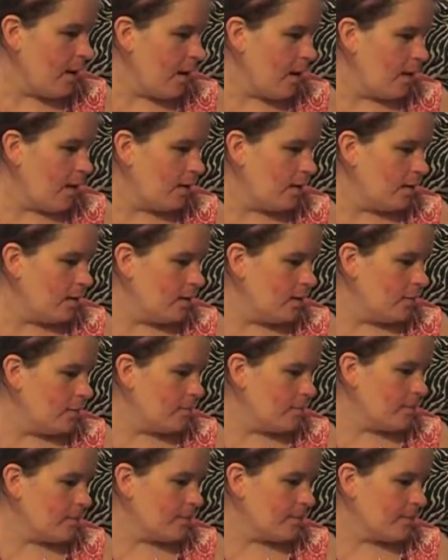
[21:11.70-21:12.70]

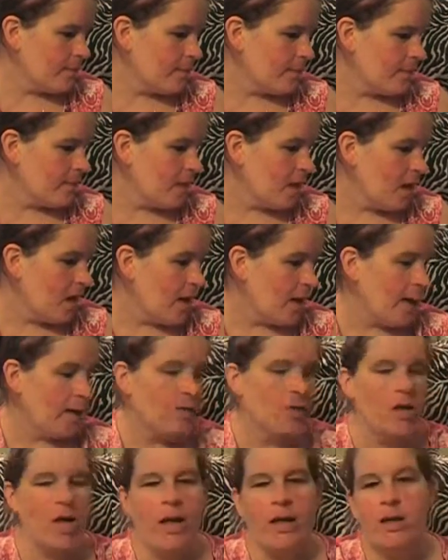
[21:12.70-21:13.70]
Um, I'll
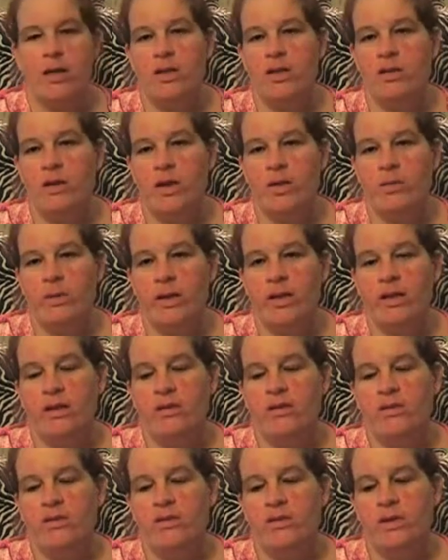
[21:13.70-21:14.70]
try to do a
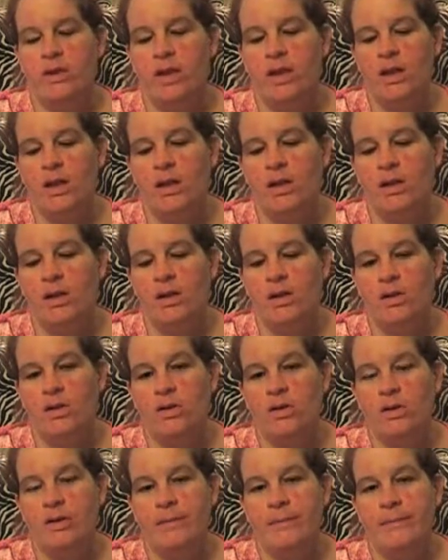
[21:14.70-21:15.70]
regular vlog
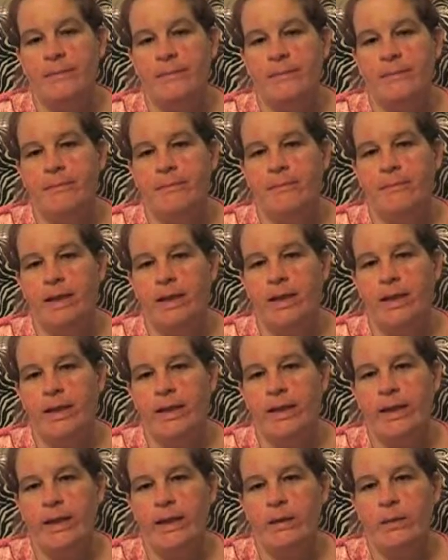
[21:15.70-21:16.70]
on
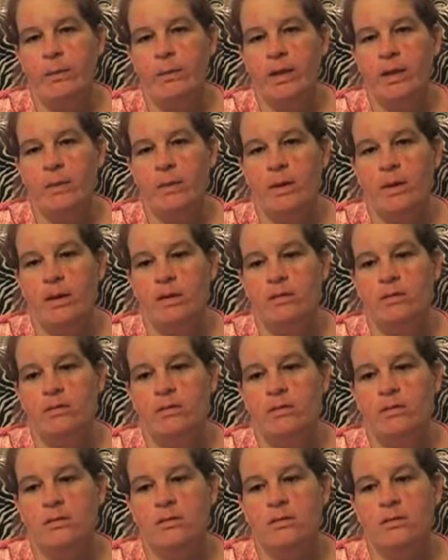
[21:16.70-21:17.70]
Monday, maybe.
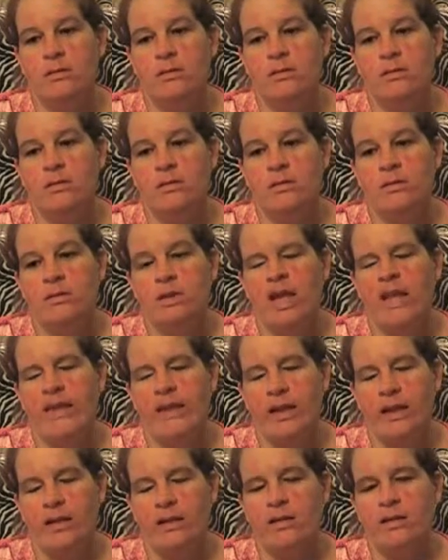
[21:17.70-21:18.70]
I
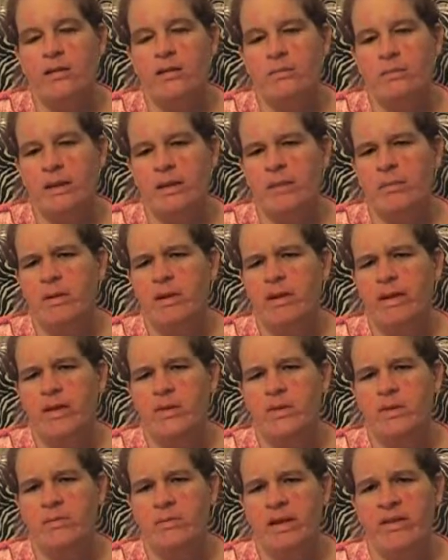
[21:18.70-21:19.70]
think. I think Monday's
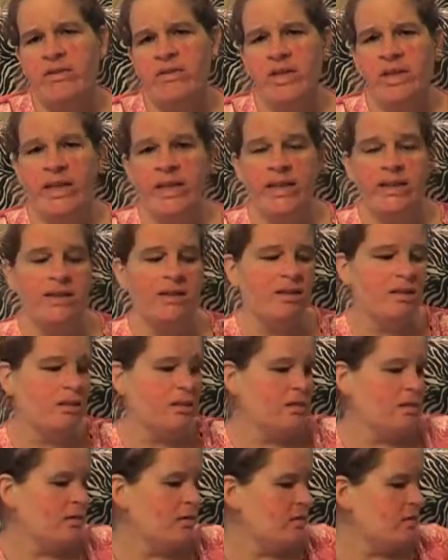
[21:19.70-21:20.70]
one of my free days.
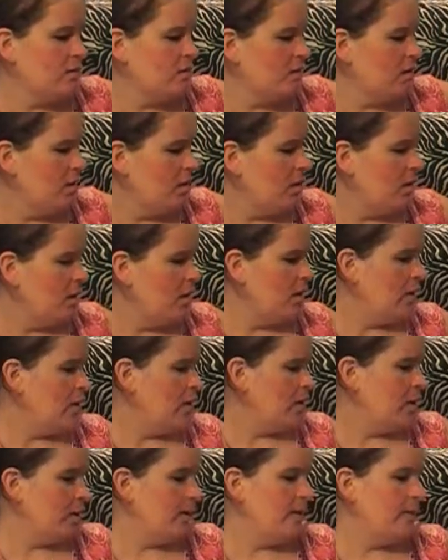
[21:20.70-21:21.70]

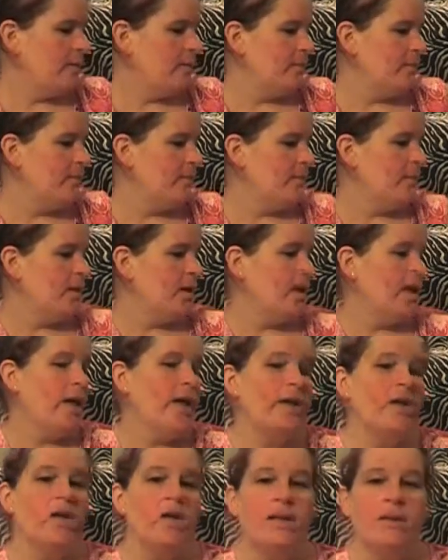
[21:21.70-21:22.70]
Um,
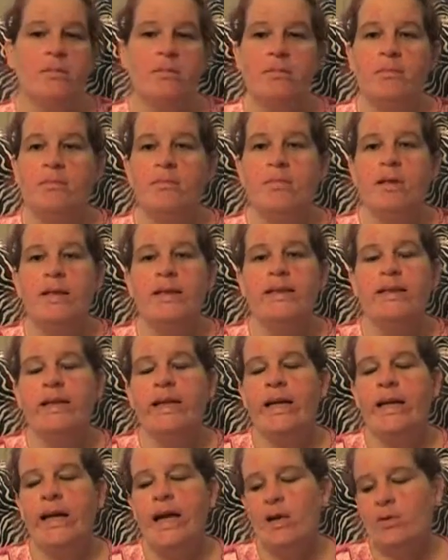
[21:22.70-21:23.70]
and on
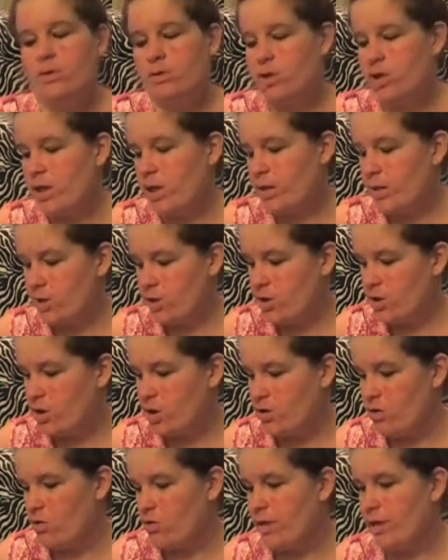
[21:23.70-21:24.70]
Monday, I will try to show
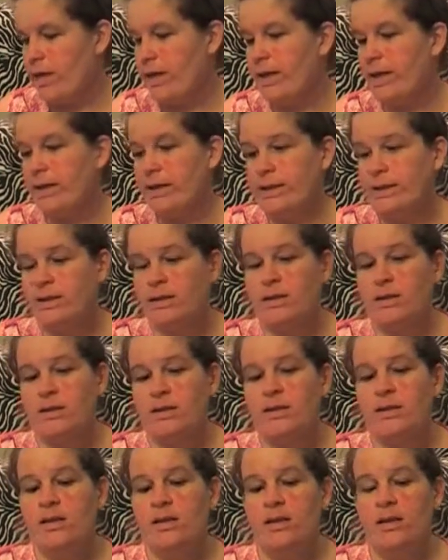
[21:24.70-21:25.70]
you
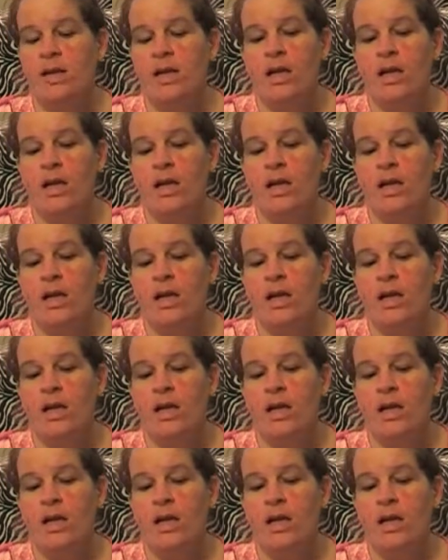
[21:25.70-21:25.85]
guys